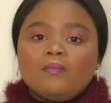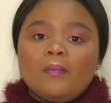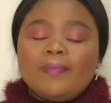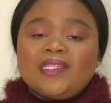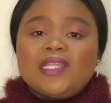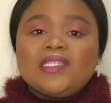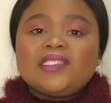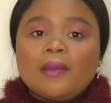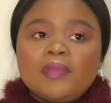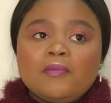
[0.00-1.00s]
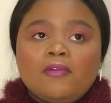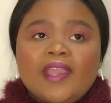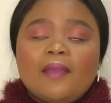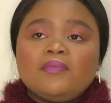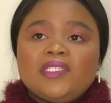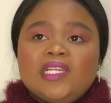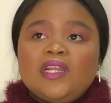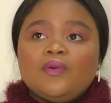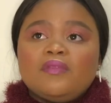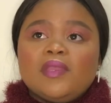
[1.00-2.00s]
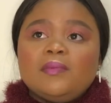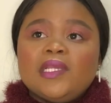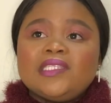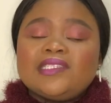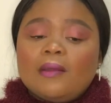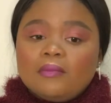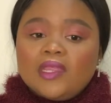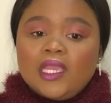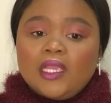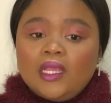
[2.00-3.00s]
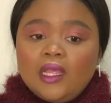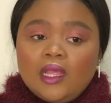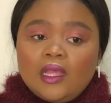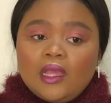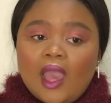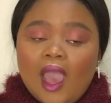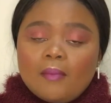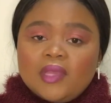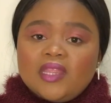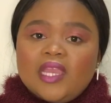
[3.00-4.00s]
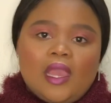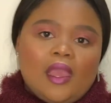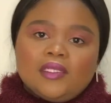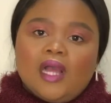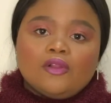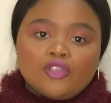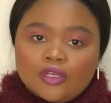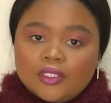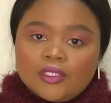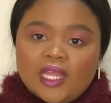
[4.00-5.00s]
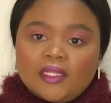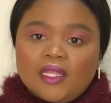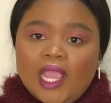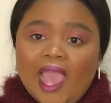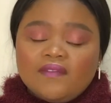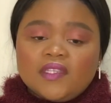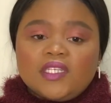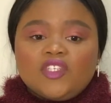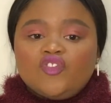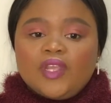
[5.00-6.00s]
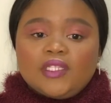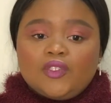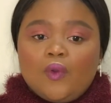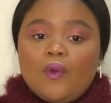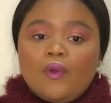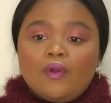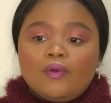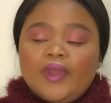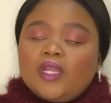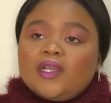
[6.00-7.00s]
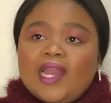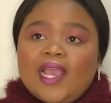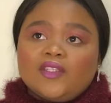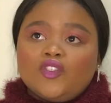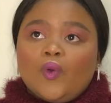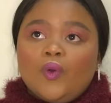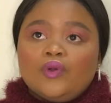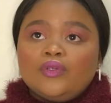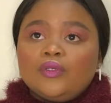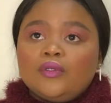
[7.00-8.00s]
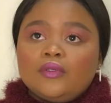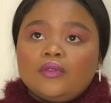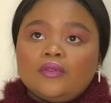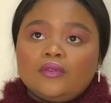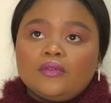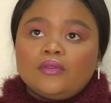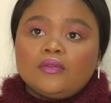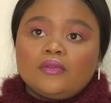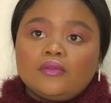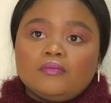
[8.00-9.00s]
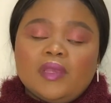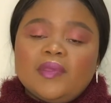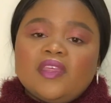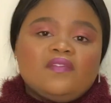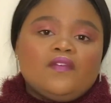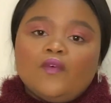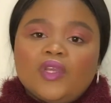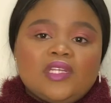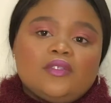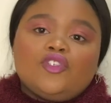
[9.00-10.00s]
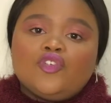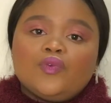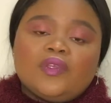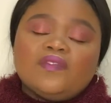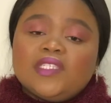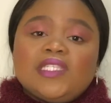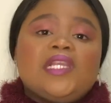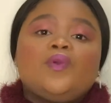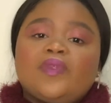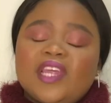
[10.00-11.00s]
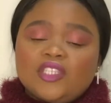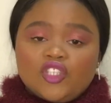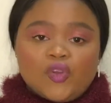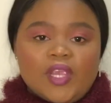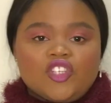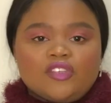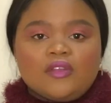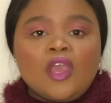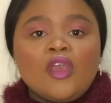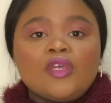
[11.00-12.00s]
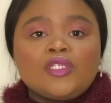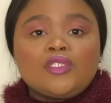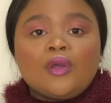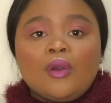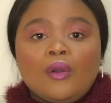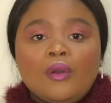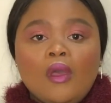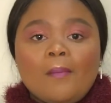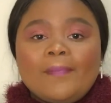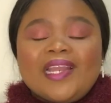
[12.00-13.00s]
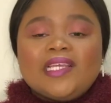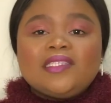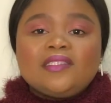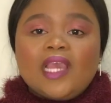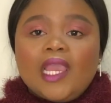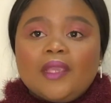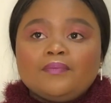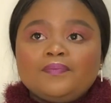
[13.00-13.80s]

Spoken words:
but then some people can be dealing with maybe something in their adulthood that they haven't addressed or recognized, or maybe they've avoided to even dealing with that situation. So, but it's a